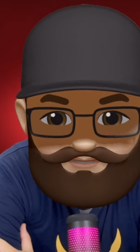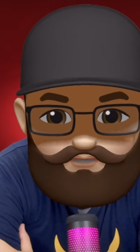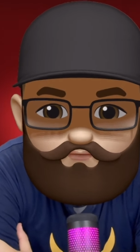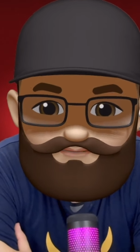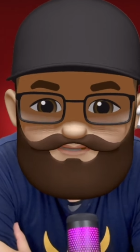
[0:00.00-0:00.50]

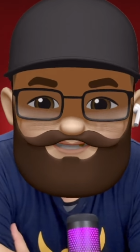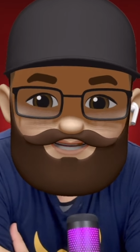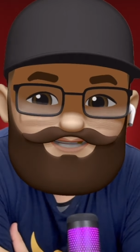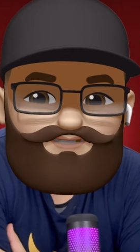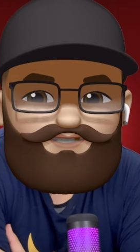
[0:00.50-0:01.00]
There's been
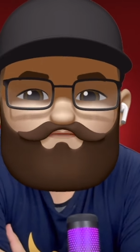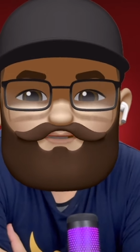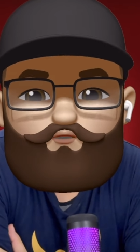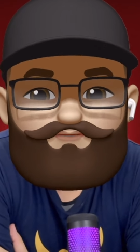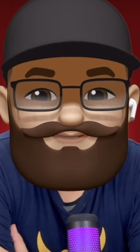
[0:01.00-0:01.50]
talks of
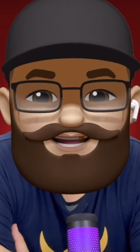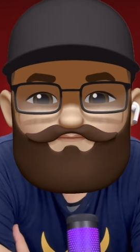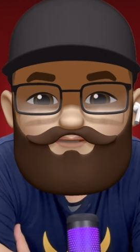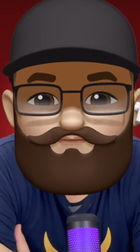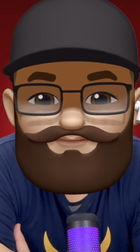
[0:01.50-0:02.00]
using
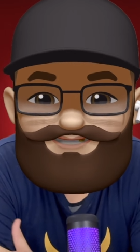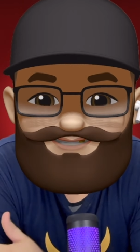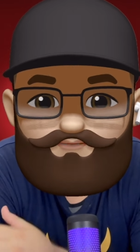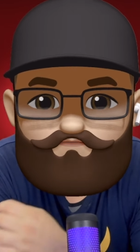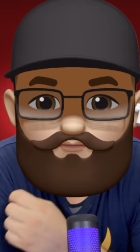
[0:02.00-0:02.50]
MVP
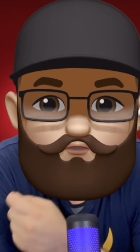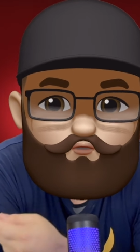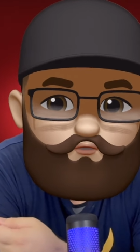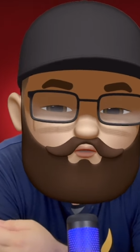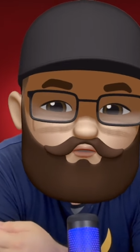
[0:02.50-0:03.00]
as a
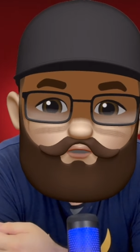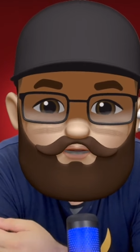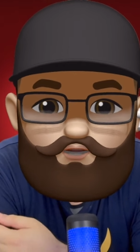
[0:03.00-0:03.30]
producer